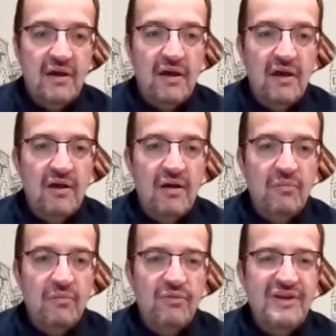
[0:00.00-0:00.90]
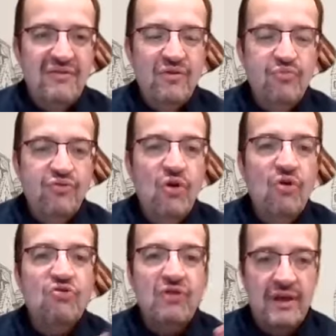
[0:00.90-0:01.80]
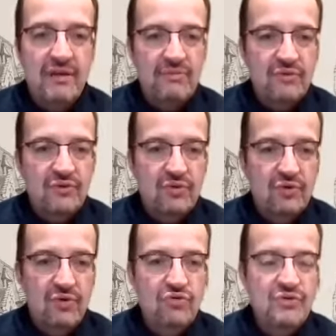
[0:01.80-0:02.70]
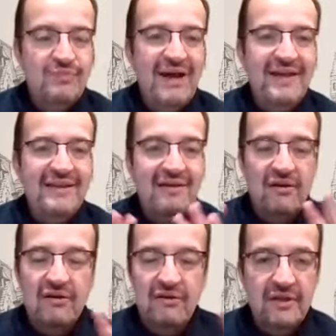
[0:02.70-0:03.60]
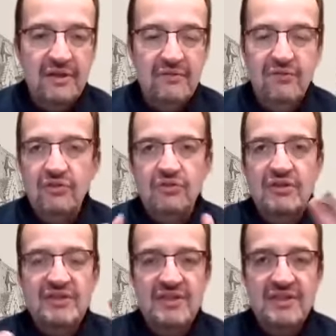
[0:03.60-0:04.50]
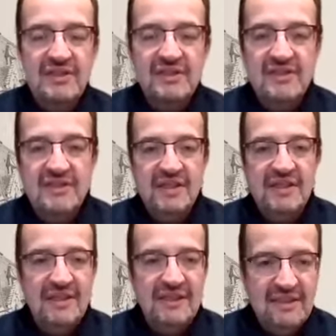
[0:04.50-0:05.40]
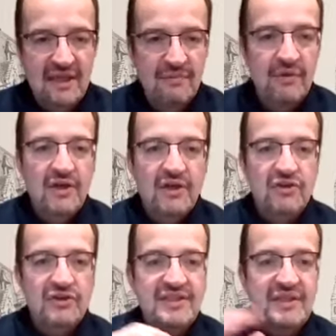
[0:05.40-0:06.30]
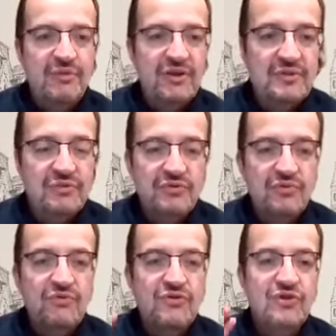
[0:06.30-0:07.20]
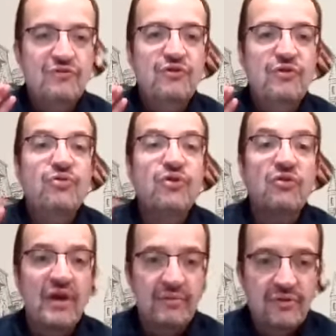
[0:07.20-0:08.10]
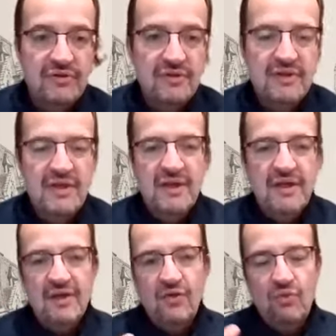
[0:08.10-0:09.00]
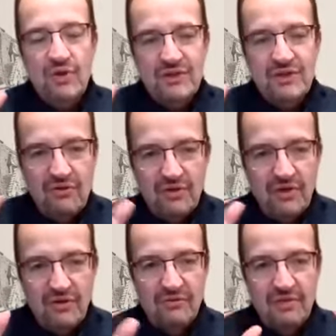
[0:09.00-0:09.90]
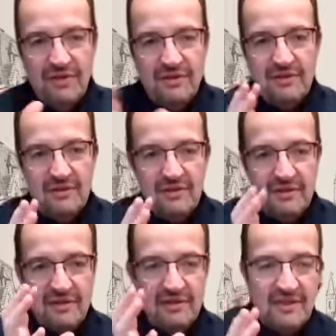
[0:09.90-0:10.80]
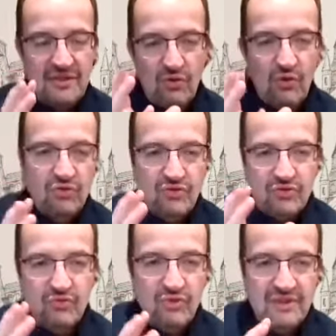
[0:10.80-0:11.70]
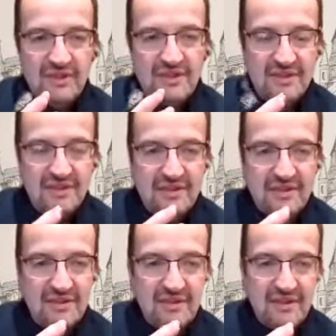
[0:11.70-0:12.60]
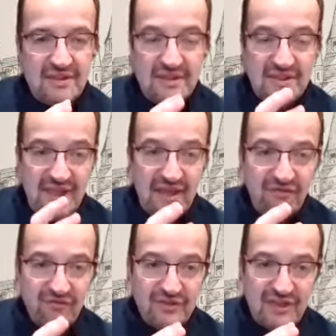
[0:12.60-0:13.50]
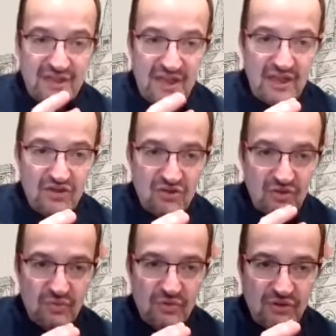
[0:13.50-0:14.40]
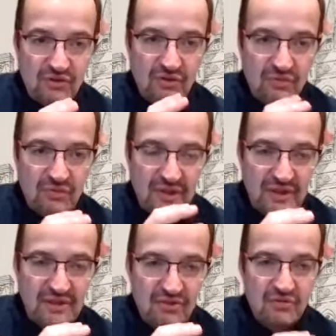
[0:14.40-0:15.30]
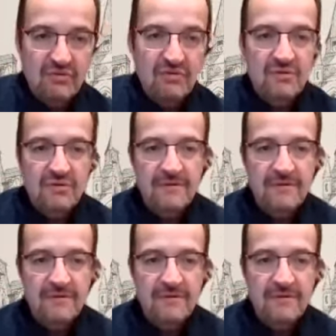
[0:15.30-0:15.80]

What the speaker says: but we never programmed or used Python, even though these things existed at that time. The C++ were reserved for the programs. What's going on with this old school? Is it safe? Was it in danger? What's going on with these students?